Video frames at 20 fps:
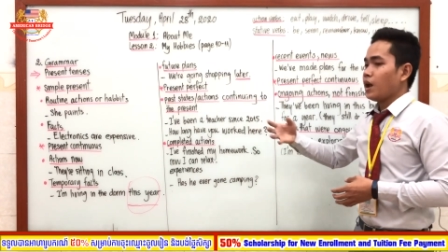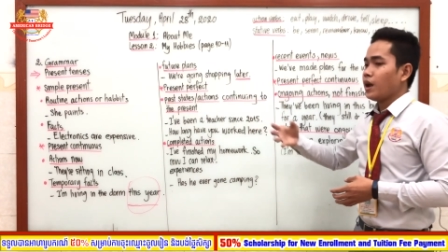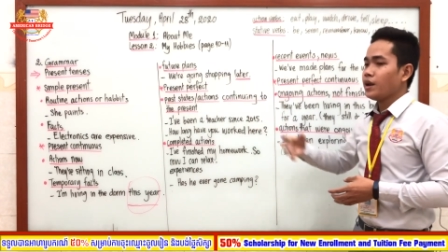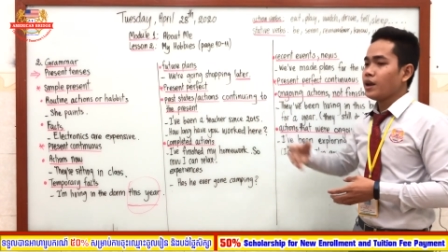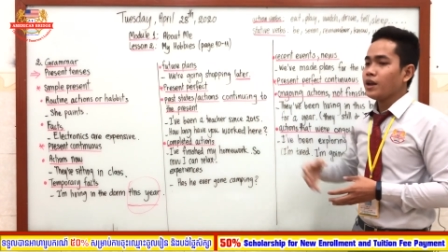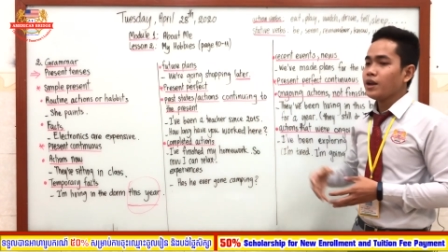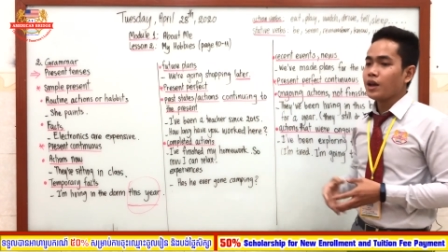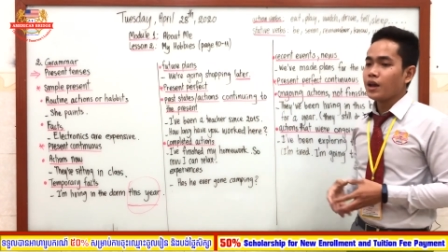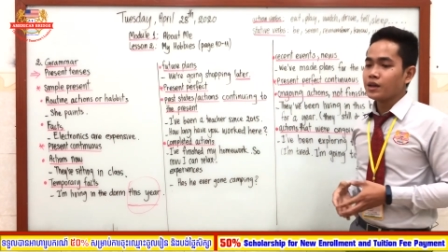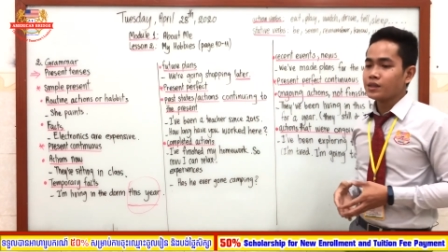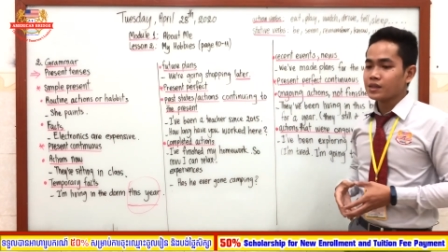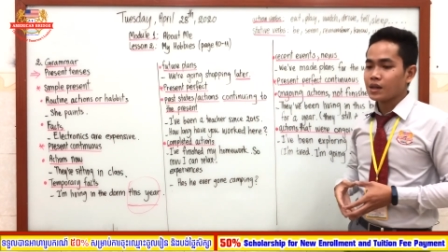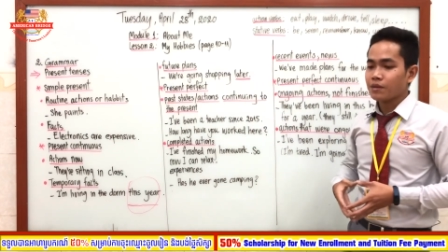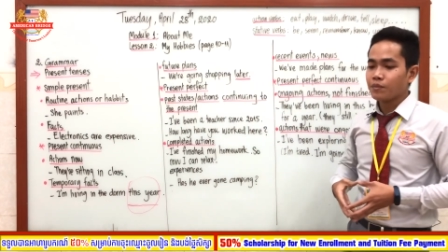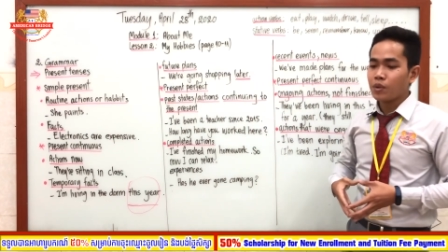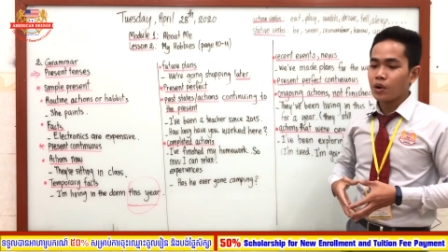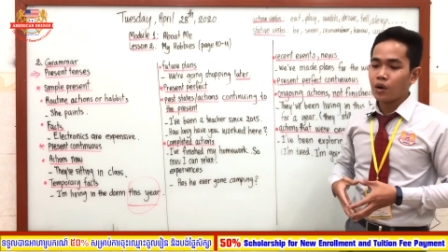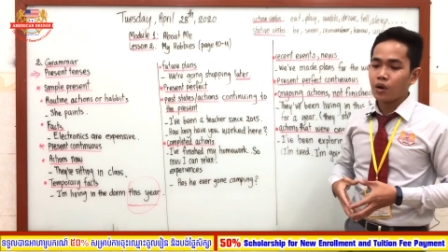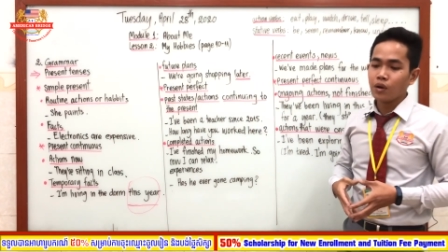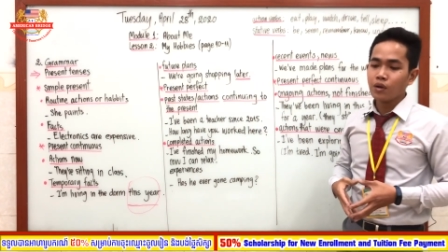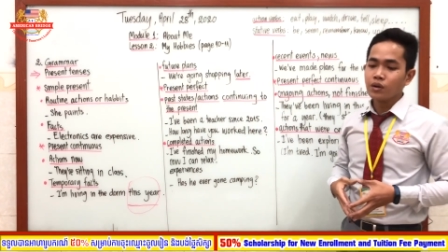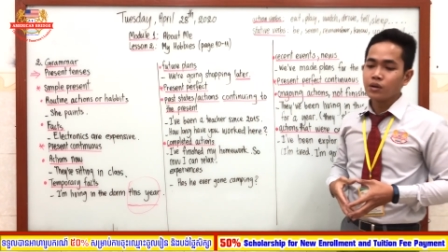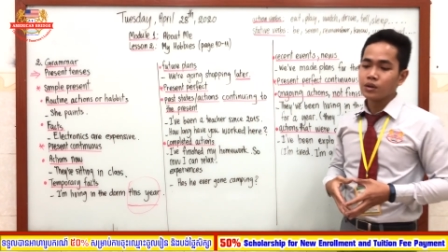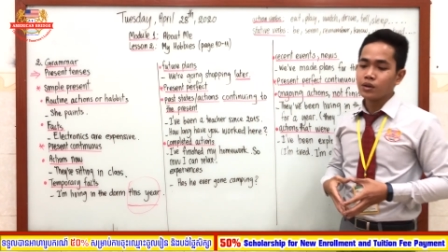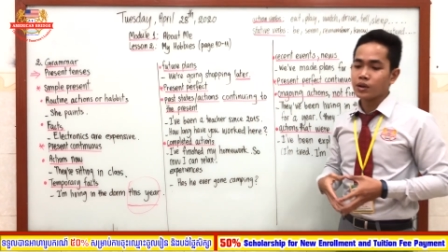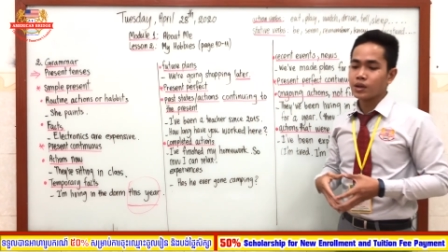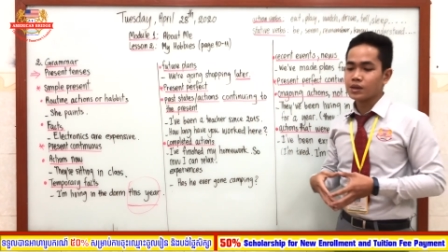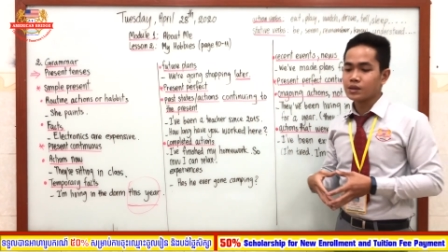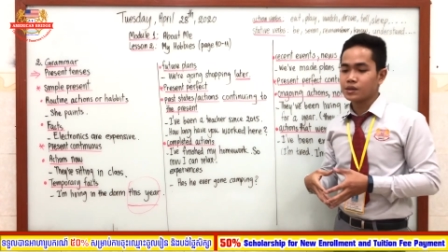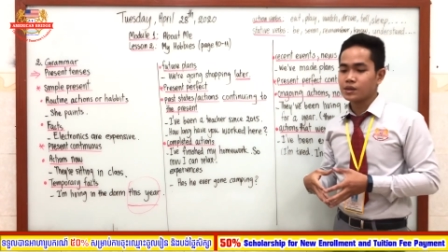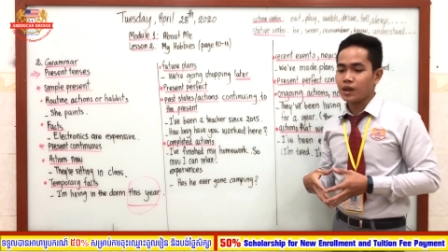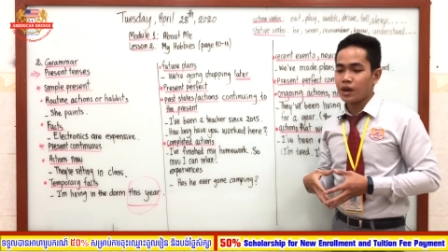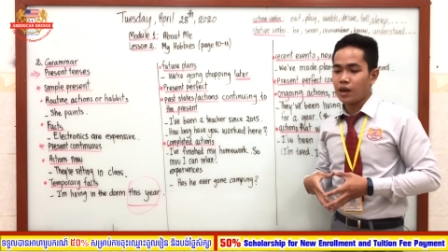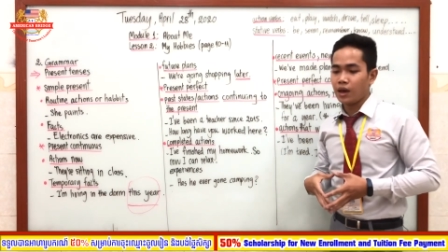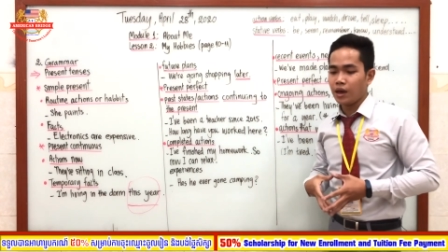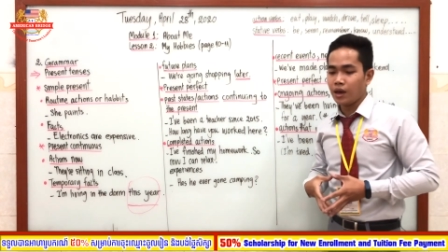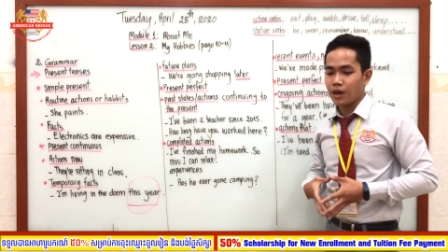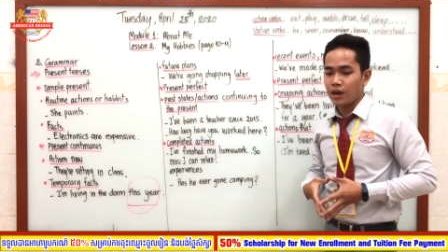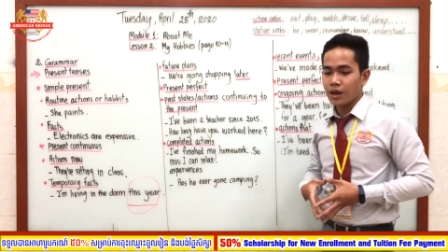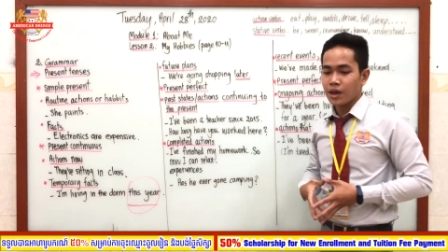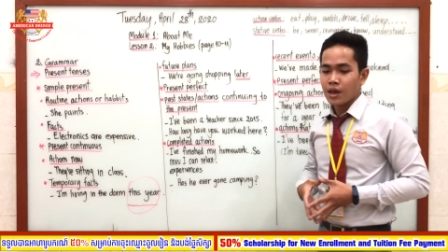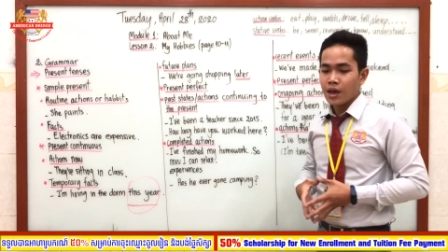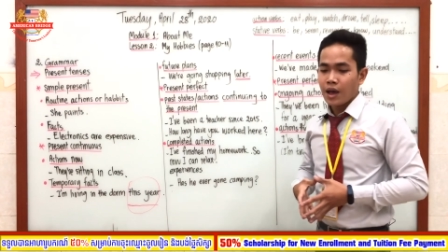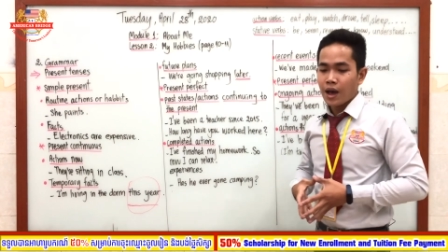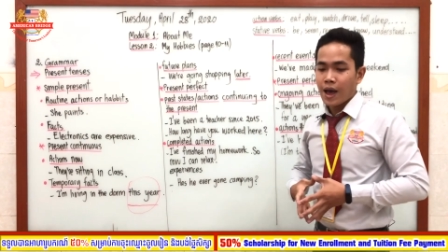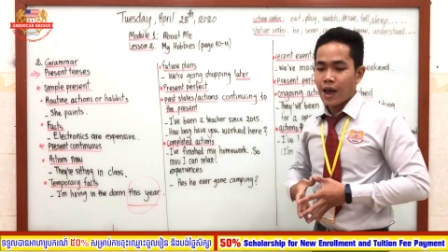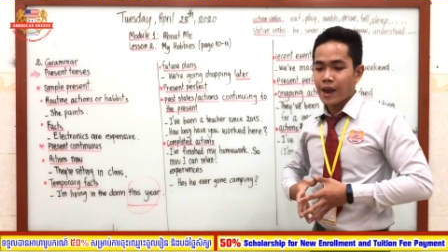Another example, you can say